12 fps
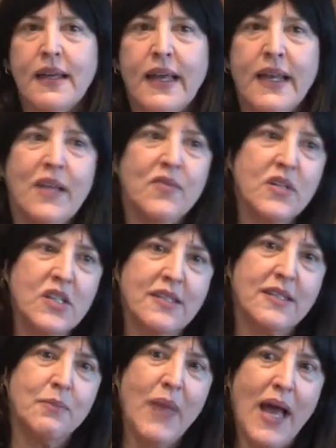and even
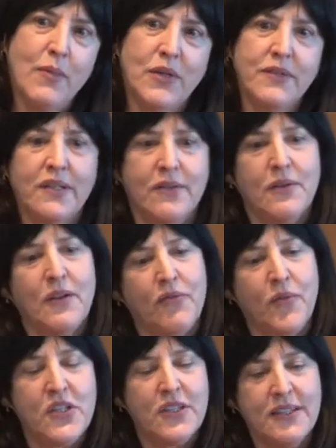just mammals, or if
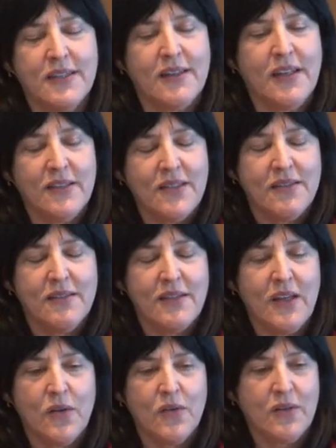we just could,
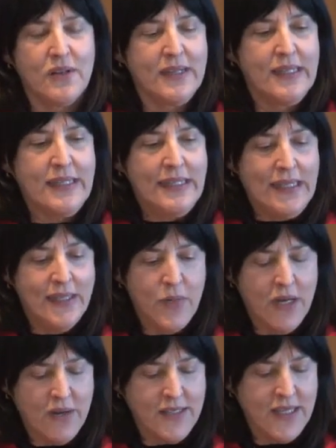you know,
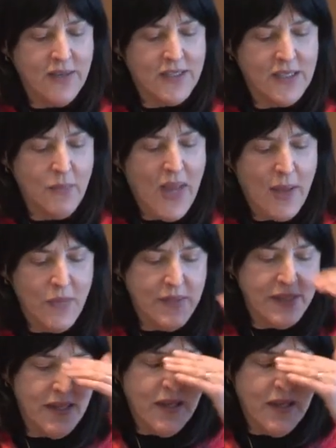limit ourselves to mammals,